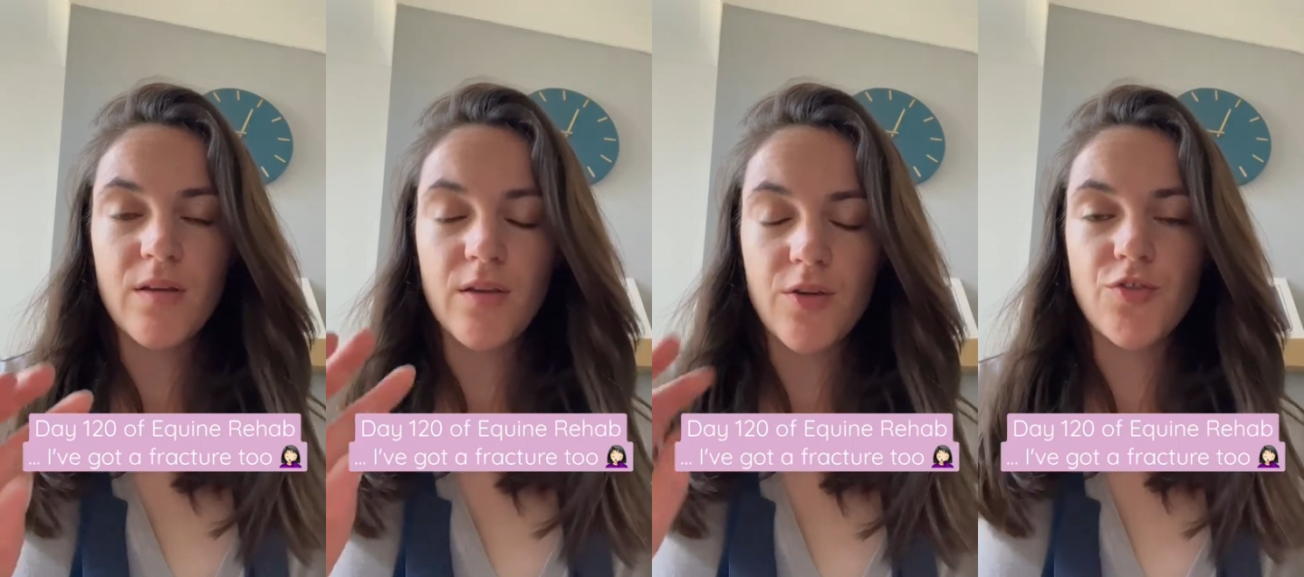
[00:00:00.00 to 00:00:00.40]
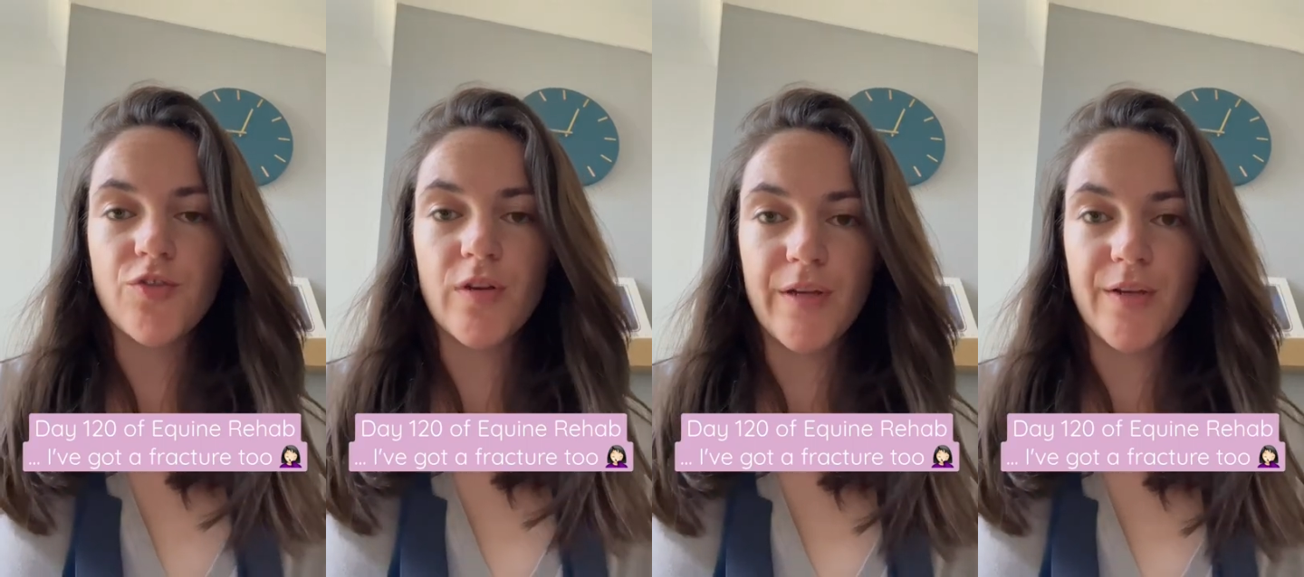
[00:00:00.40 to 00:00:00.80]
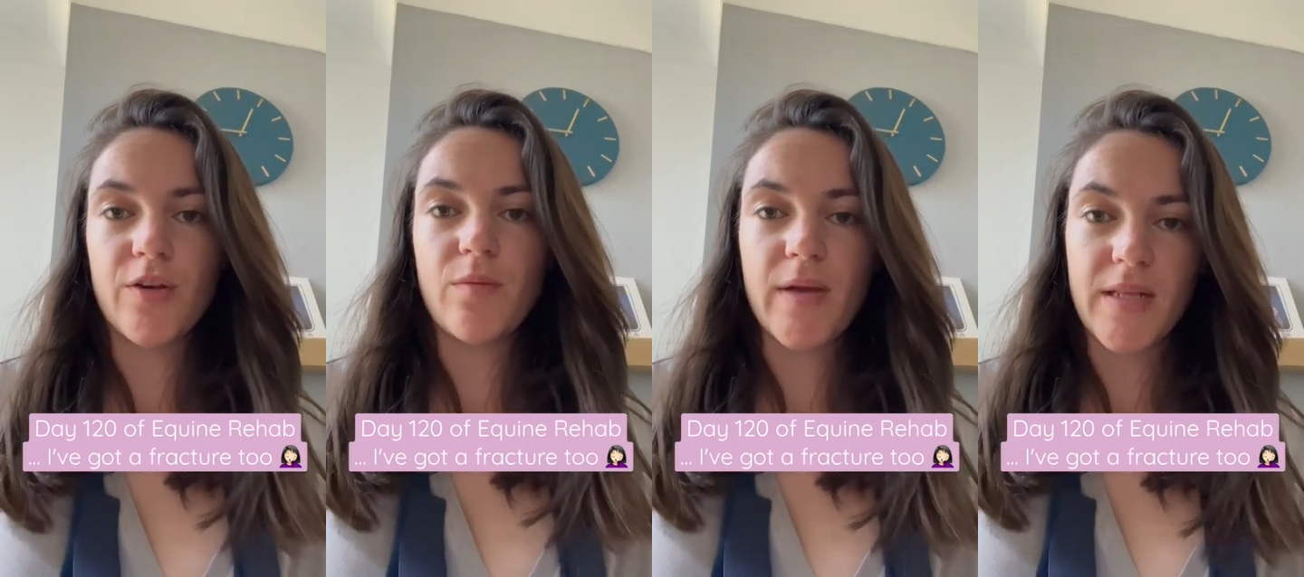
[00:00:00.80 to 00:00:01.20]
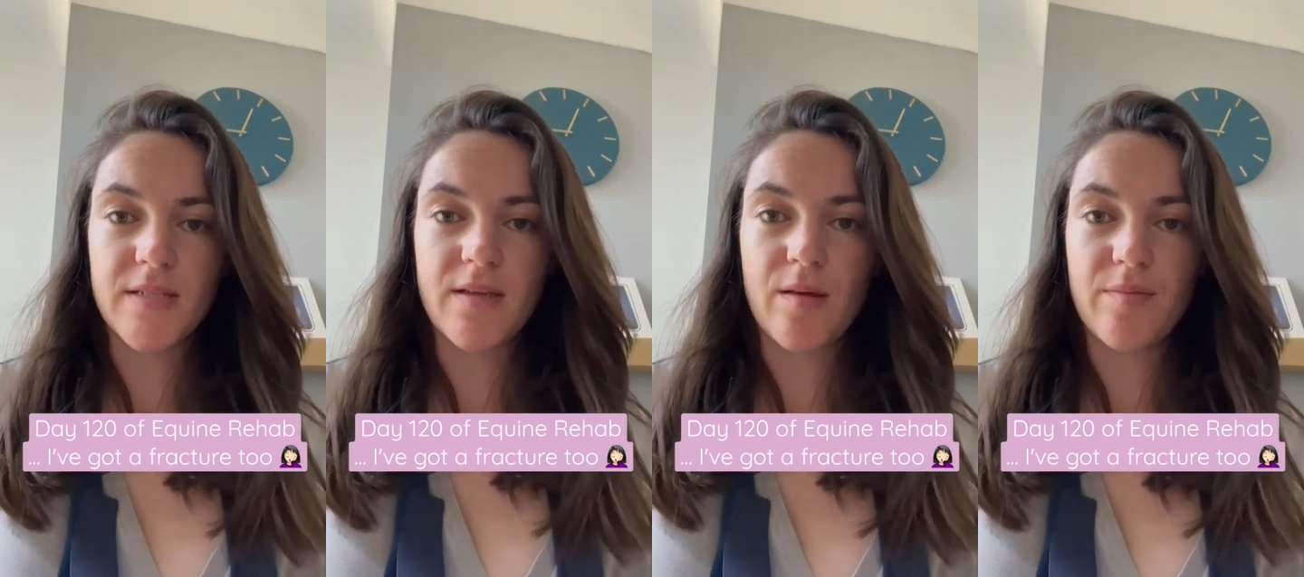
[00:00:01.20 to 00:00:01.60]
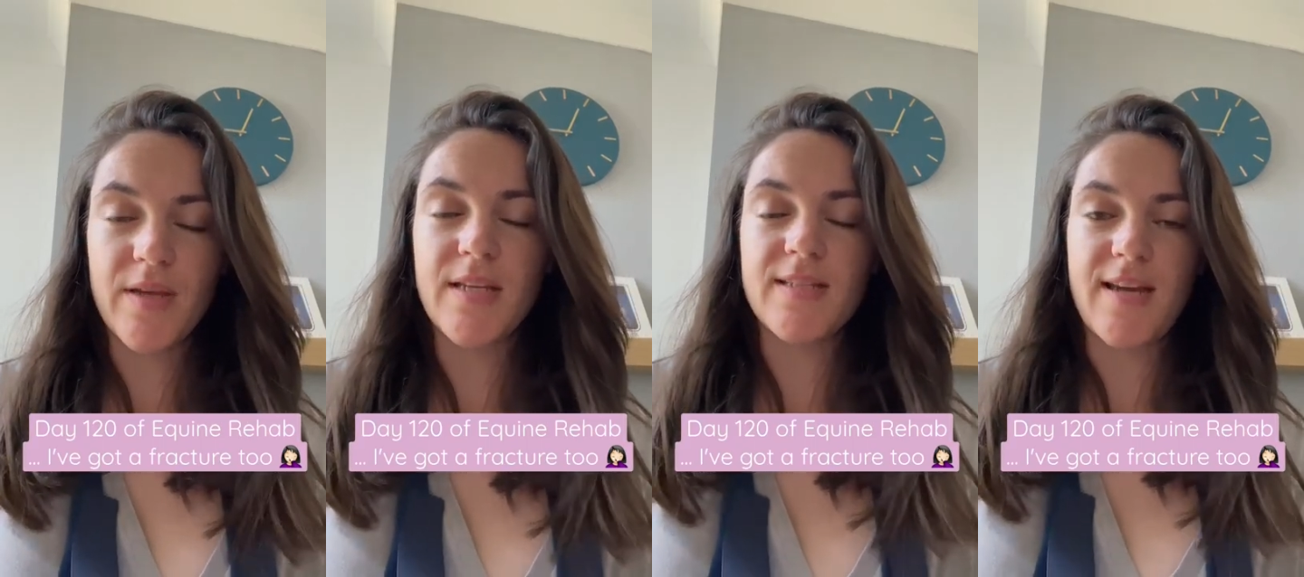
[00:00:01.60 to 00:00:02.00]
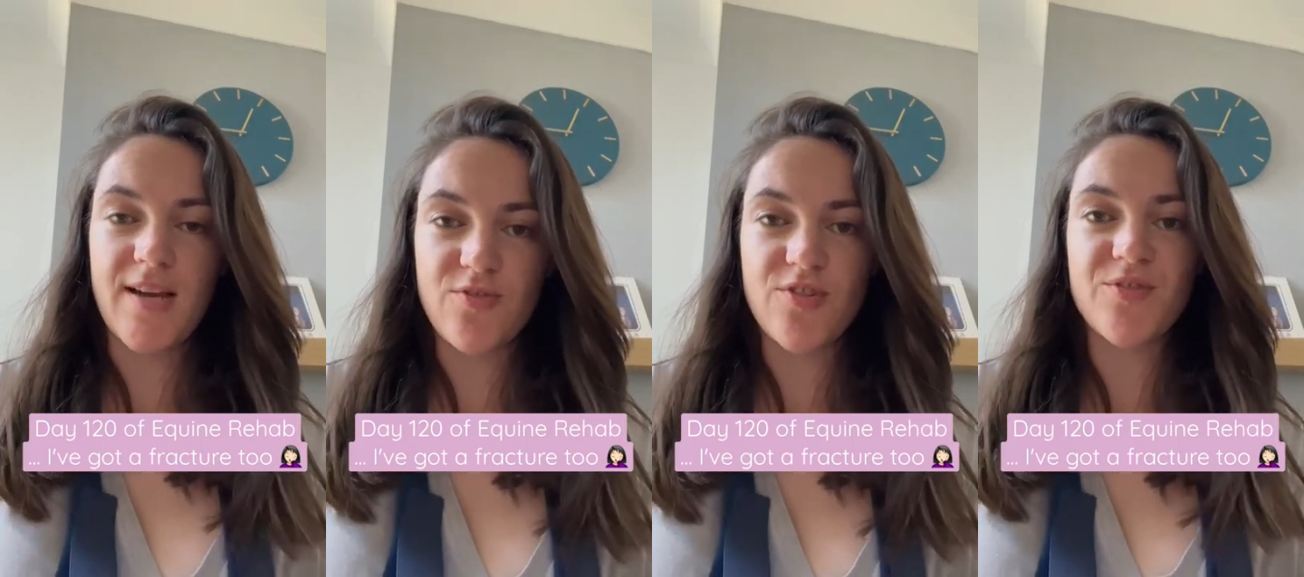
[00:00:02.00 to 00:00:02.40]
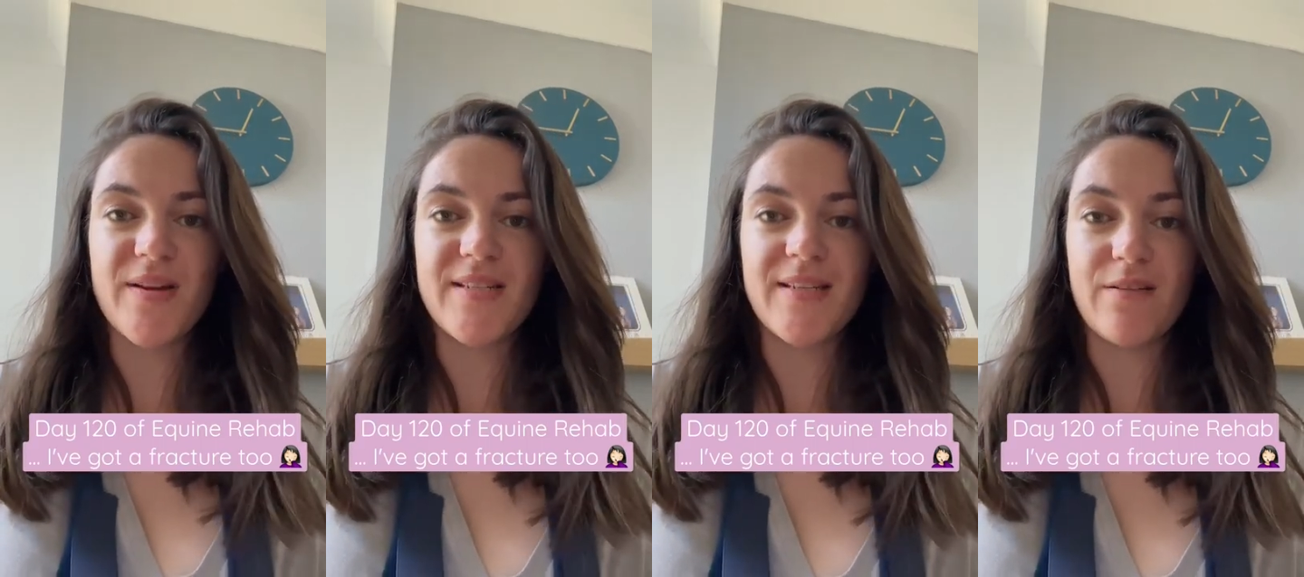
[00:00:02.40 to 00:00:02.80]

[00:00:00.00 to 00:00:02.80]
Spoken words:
You truly could not make this up. It is day 120